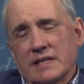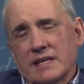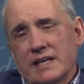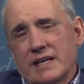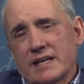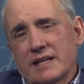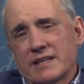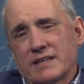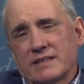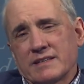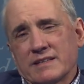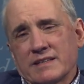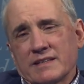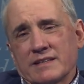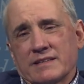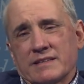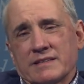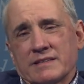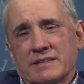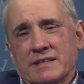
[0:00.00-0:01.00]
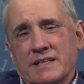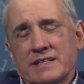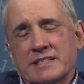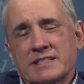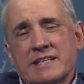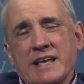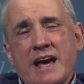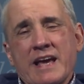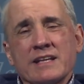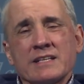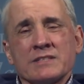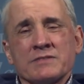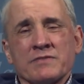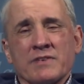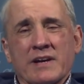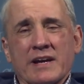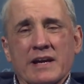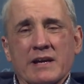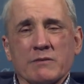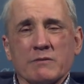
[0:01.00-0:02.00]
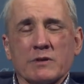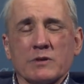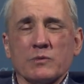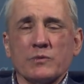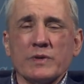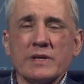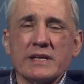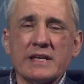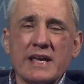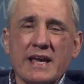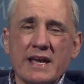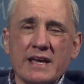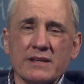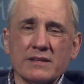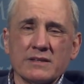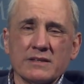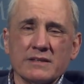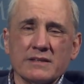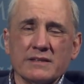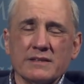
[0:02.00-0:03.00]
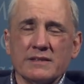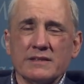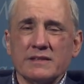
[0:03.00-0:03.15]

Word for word: And it's satisfying when we can